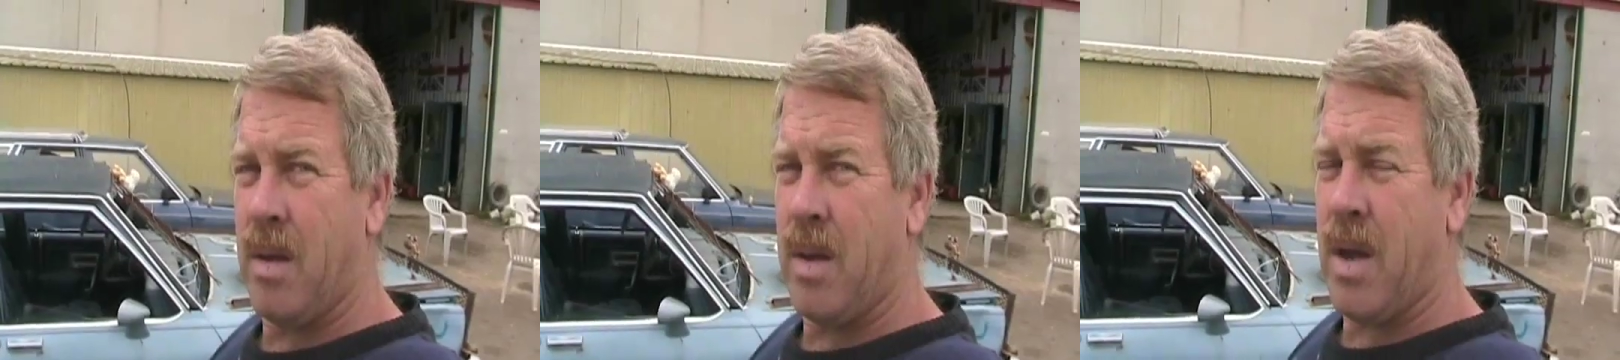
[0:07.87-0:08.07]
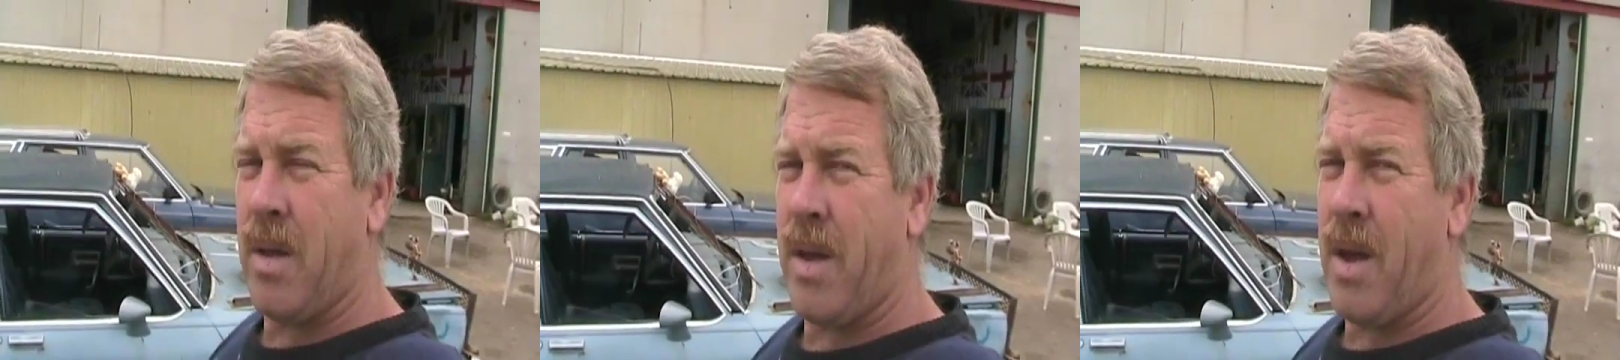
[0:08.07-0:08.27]

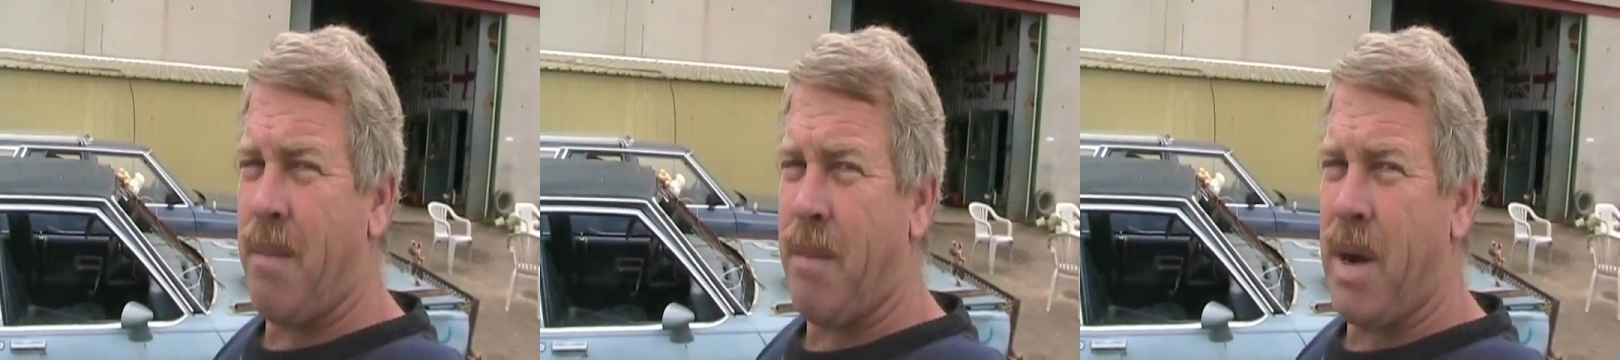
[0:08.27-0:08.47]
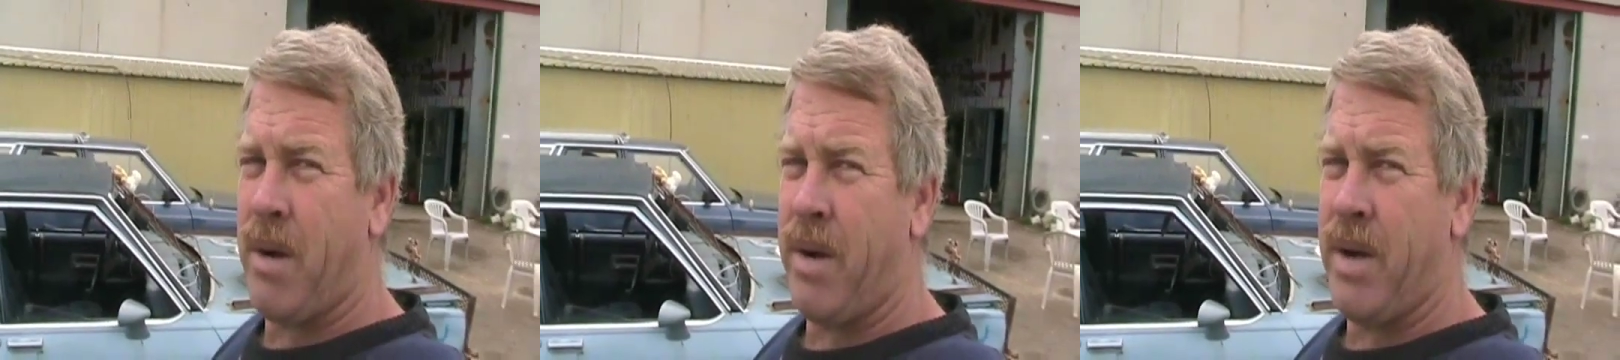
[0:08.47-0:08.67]
Now
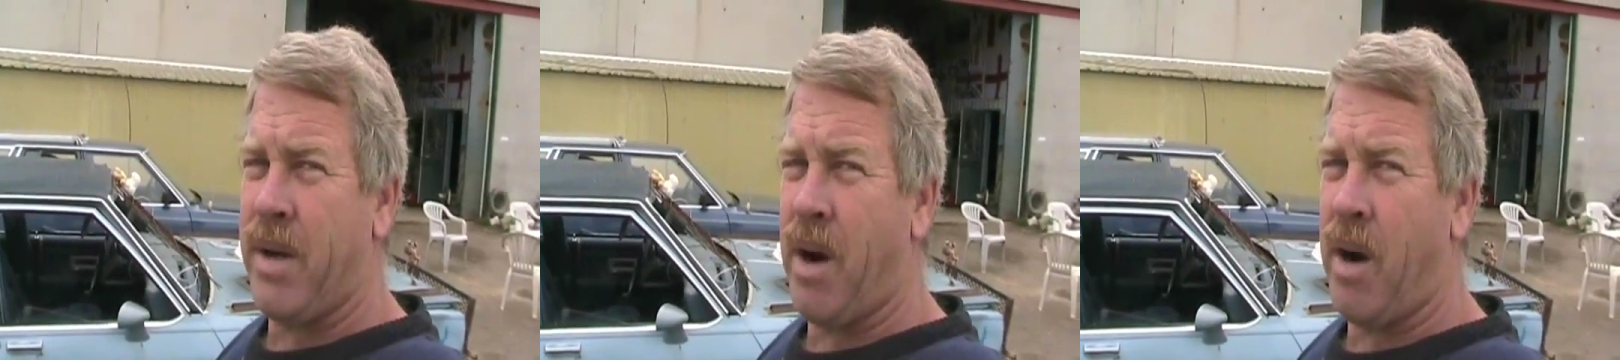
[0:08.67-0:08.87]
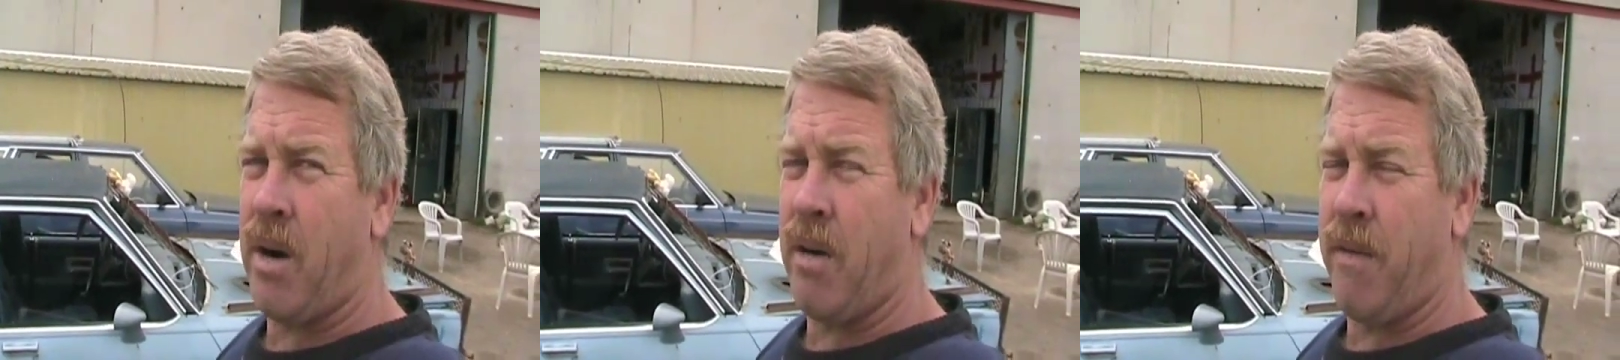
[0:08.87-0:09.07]
that Mary
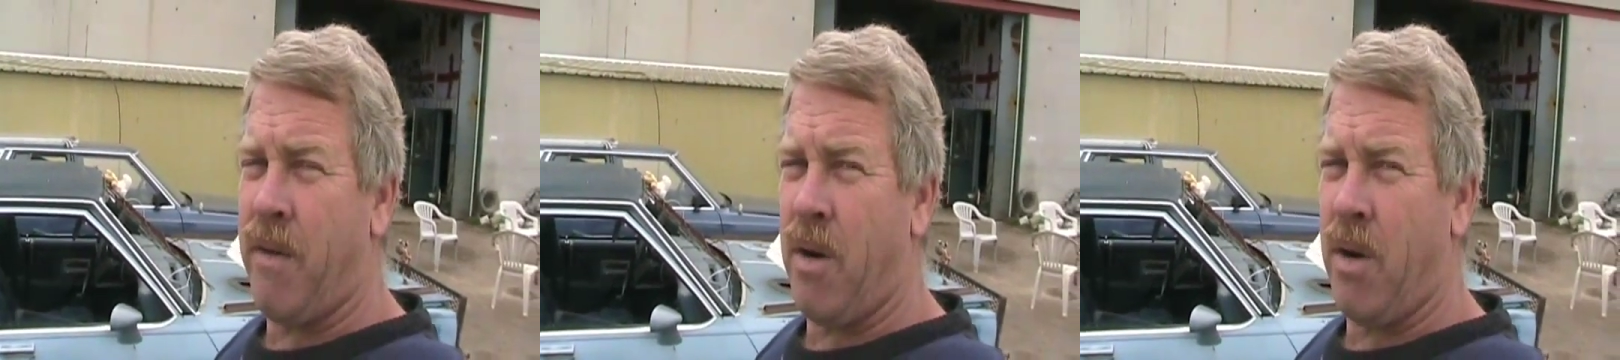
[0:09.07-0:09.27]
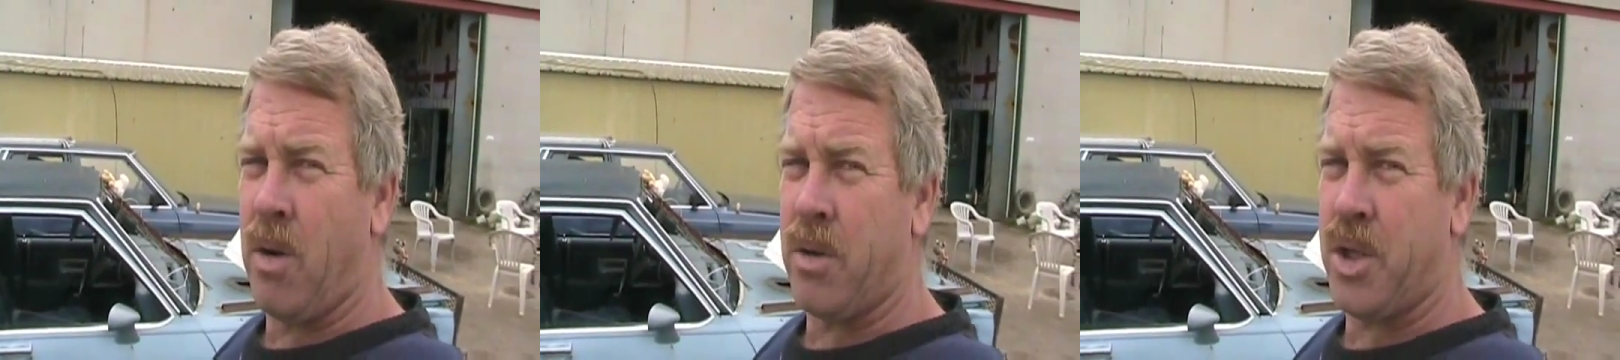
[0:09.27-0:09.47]

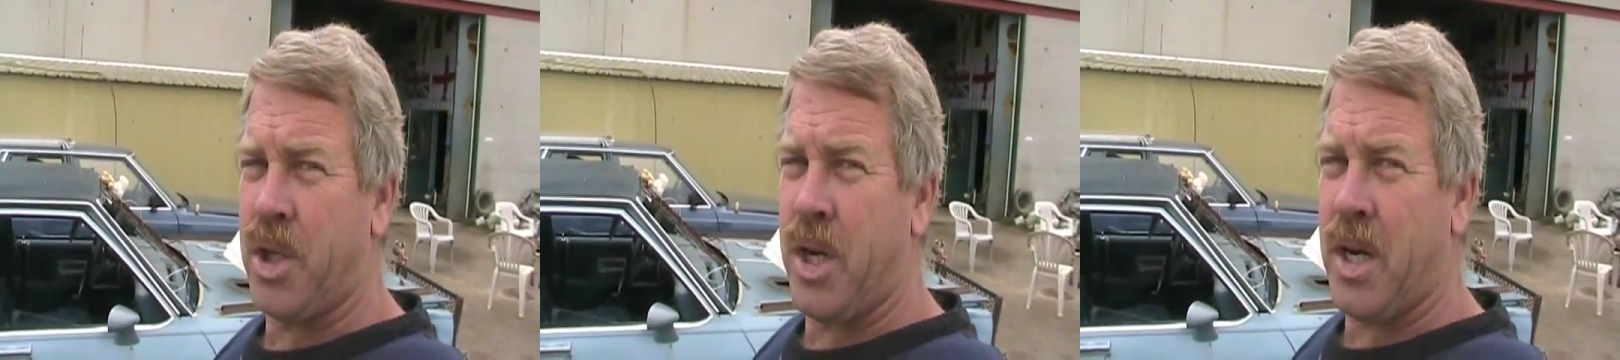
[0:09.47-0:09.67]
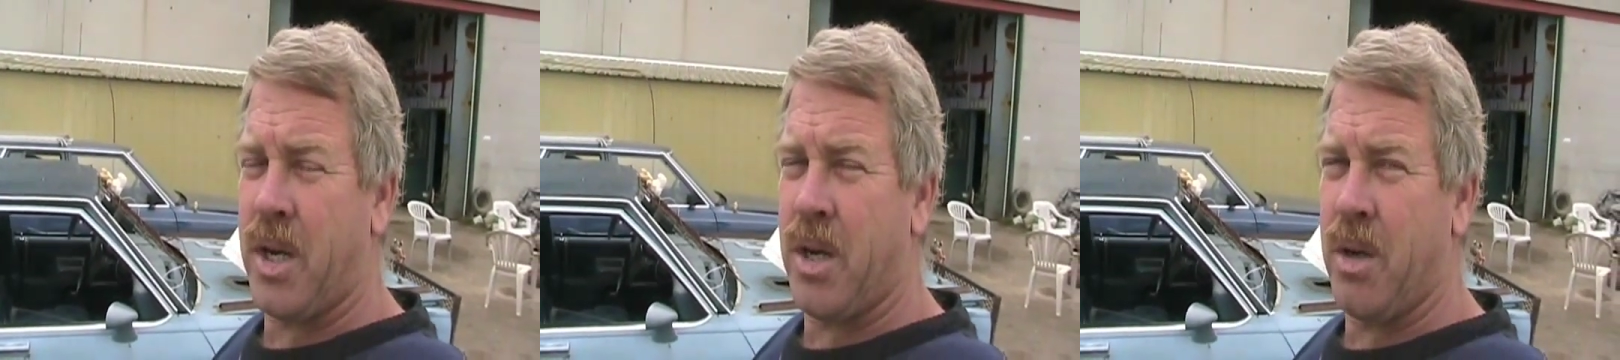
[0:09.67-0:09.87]
Garofalo
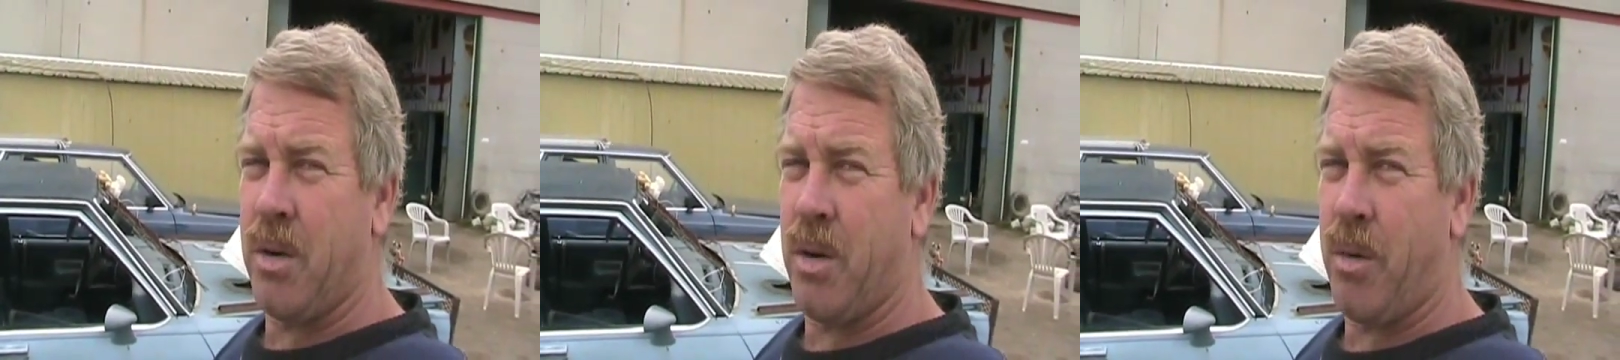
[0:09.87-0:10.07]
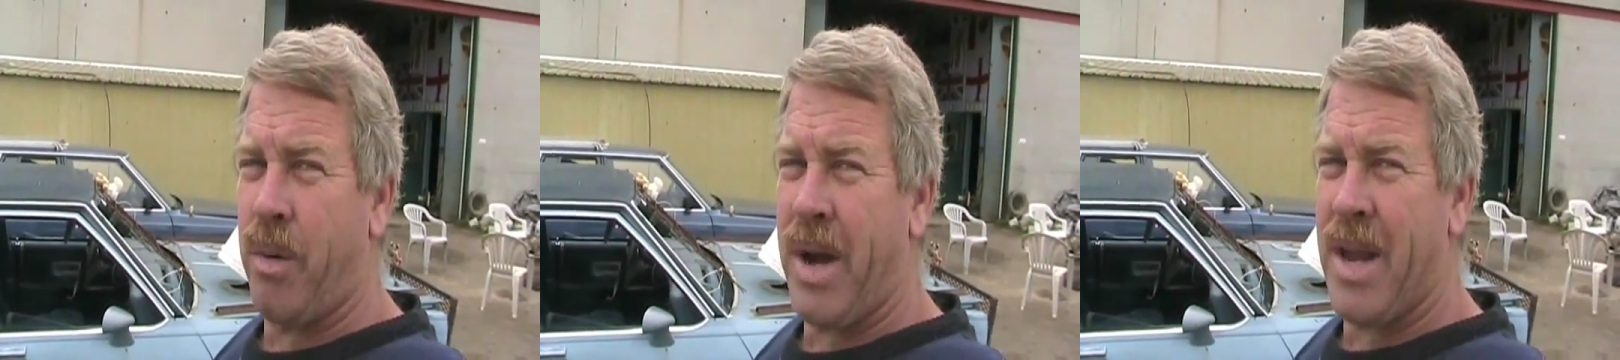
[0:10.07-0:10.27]
chick who
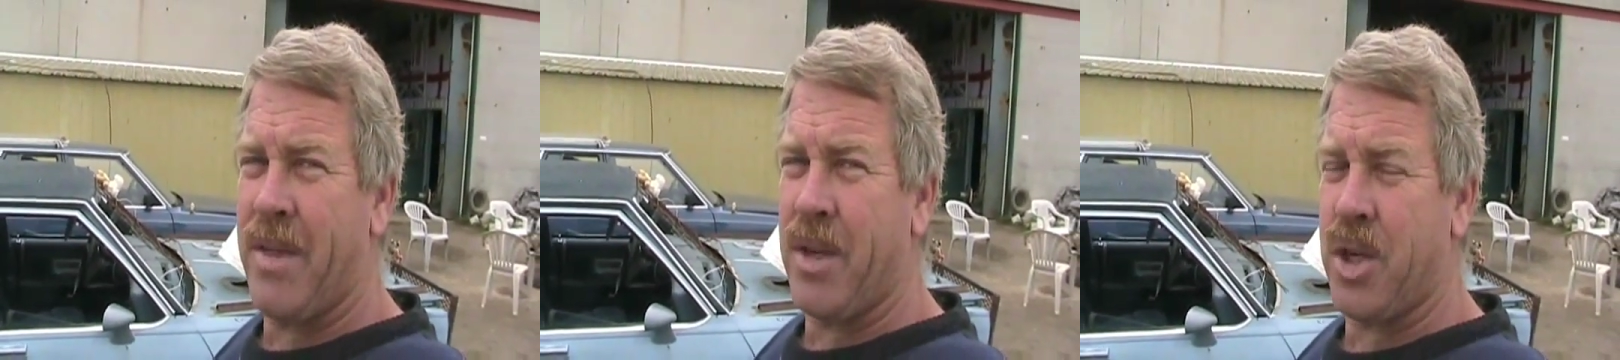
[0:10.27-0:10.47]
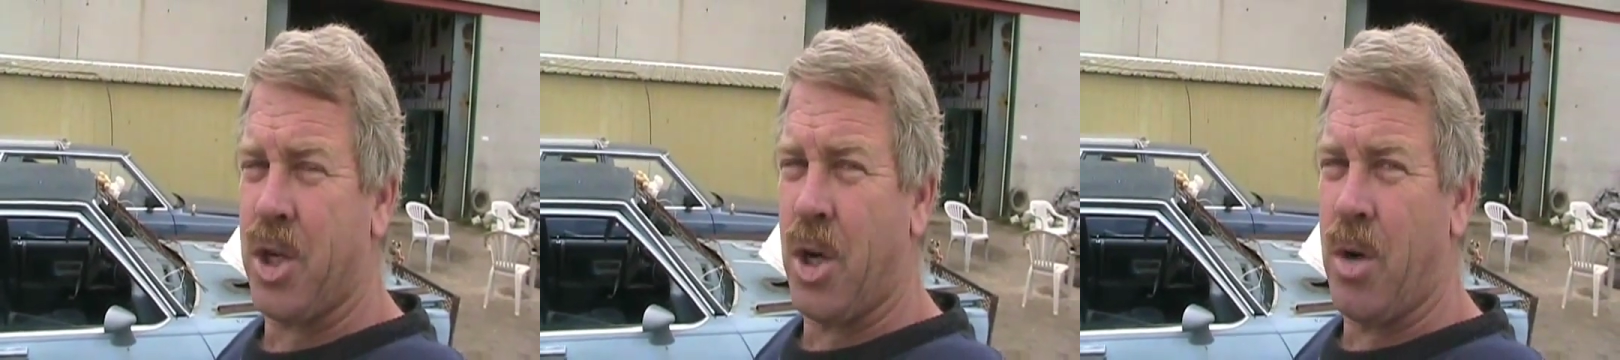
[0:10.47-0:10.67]
ran
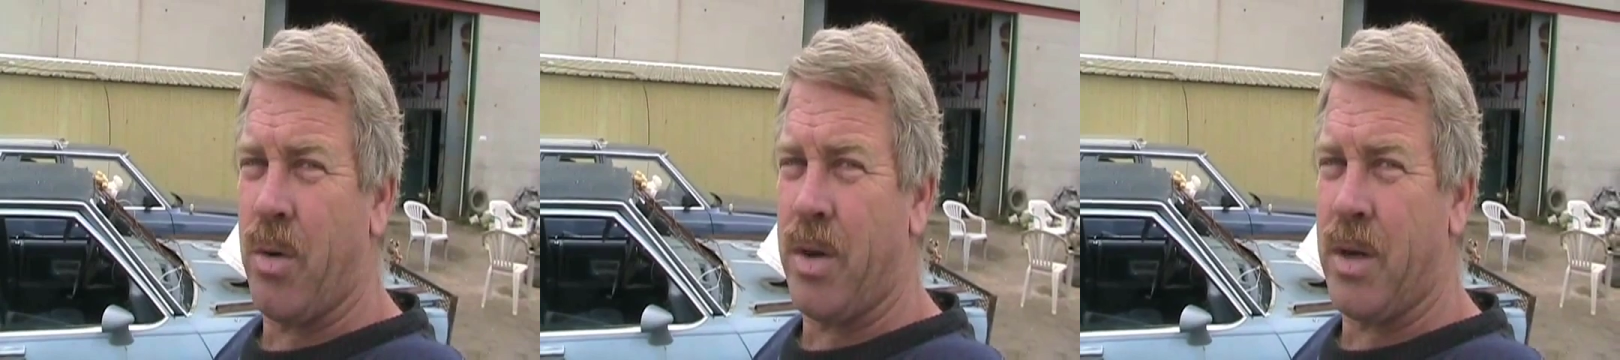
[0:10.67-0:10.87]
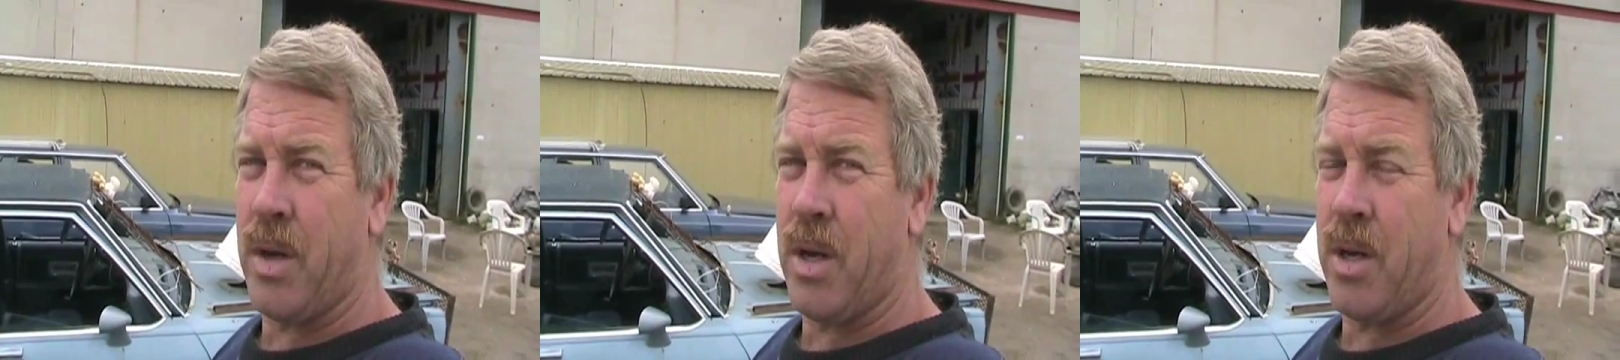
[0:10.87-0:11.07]
the show
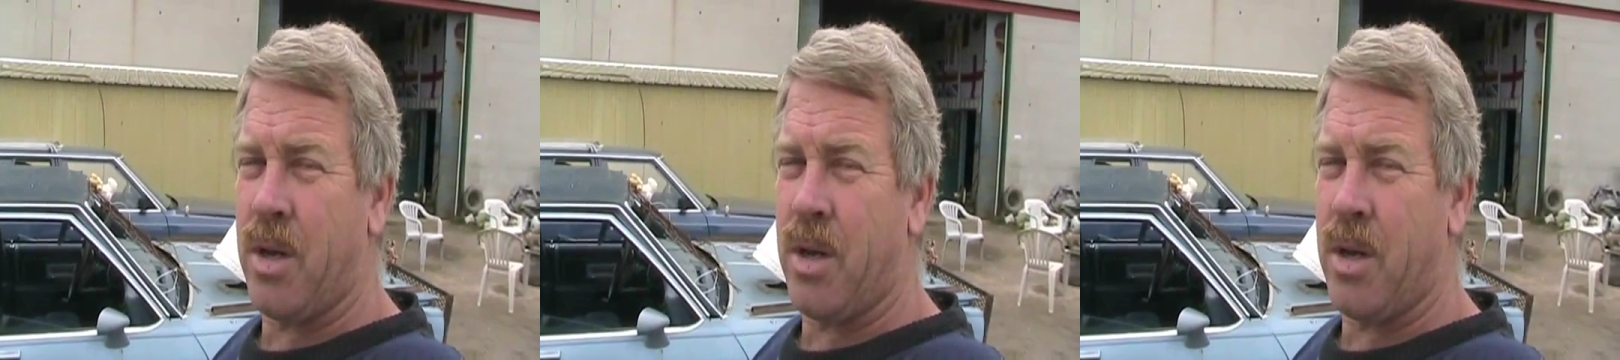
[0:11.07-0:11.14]
and